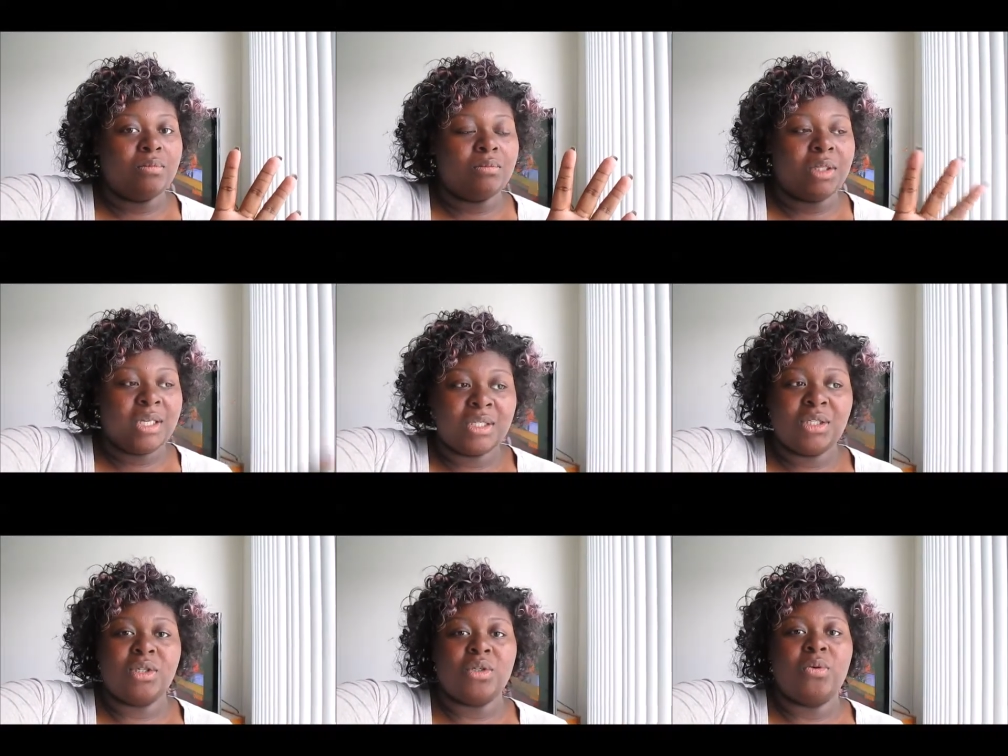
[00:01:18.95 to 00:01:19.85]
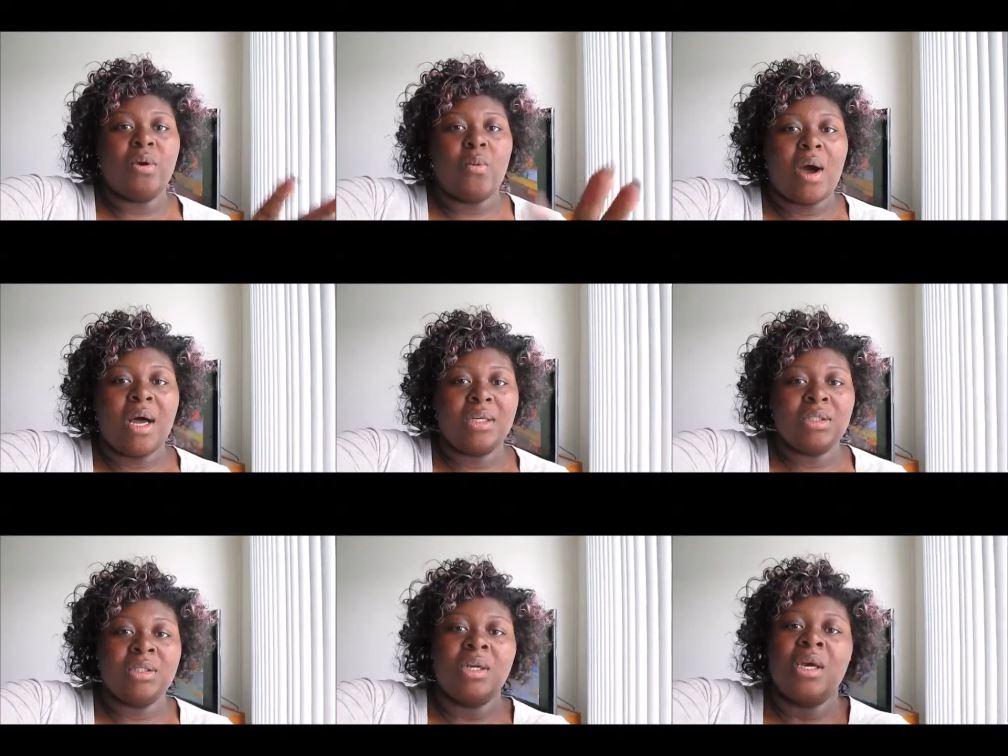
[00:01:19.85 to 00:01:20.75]
listened to and
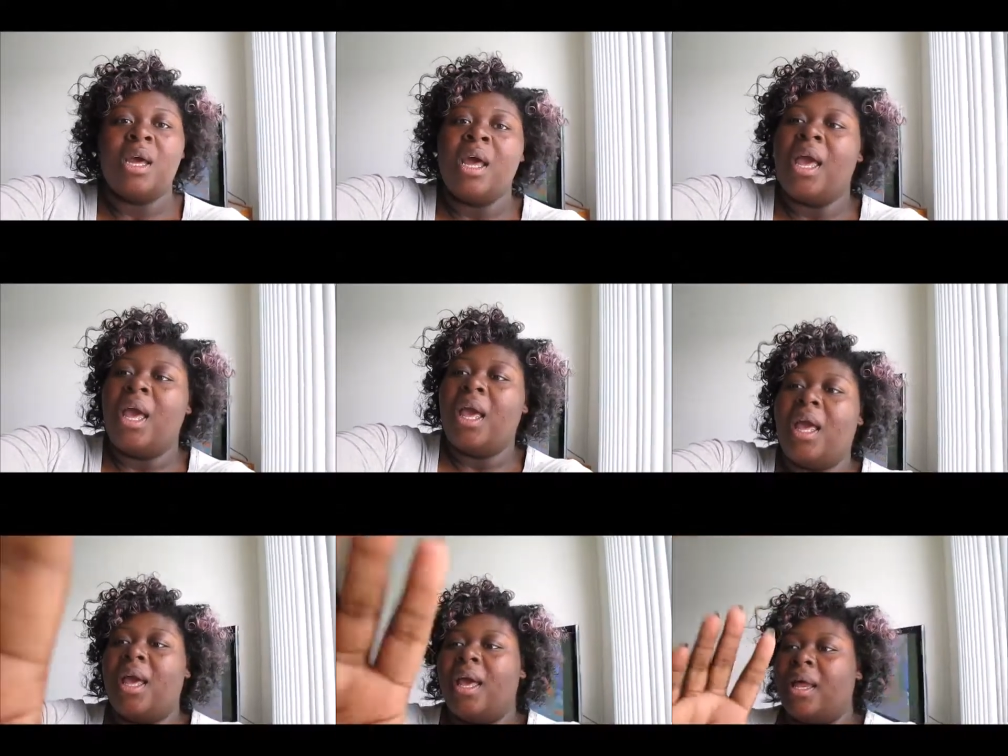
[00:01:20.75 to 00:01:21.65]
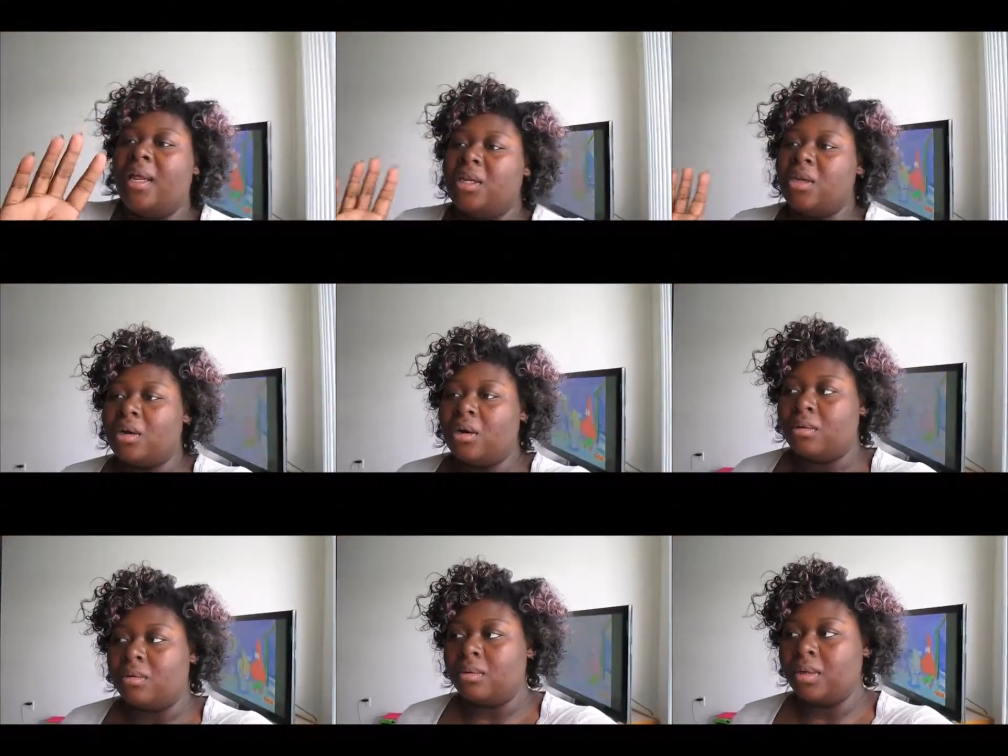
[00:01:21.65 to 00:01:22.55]
watched. And, you
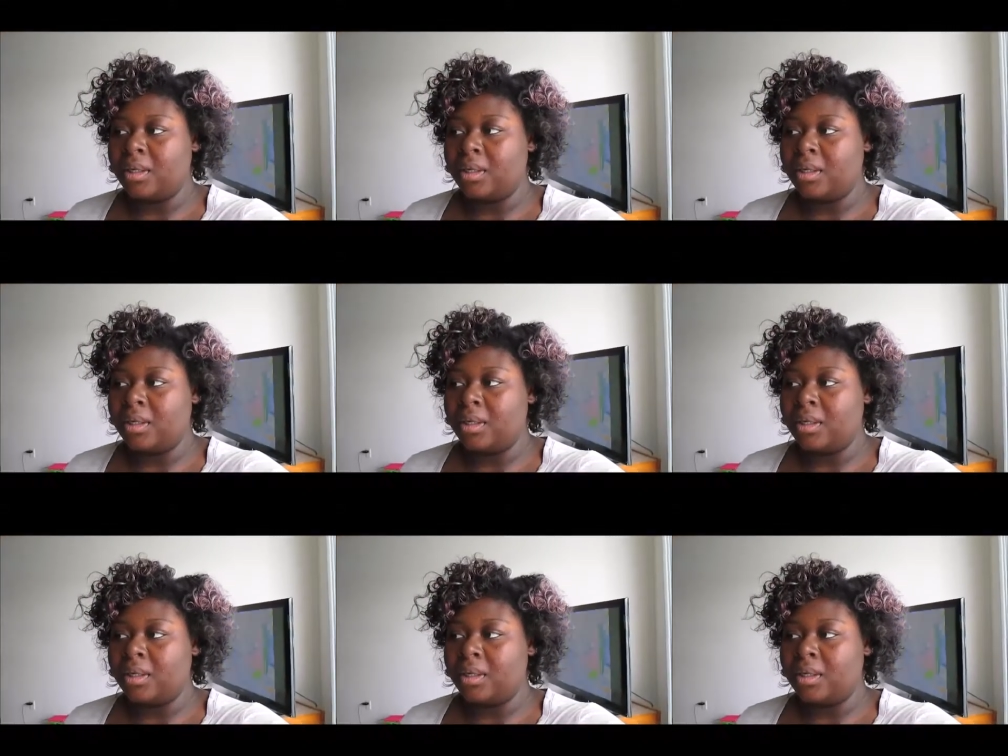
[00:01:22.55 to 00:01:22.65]
know,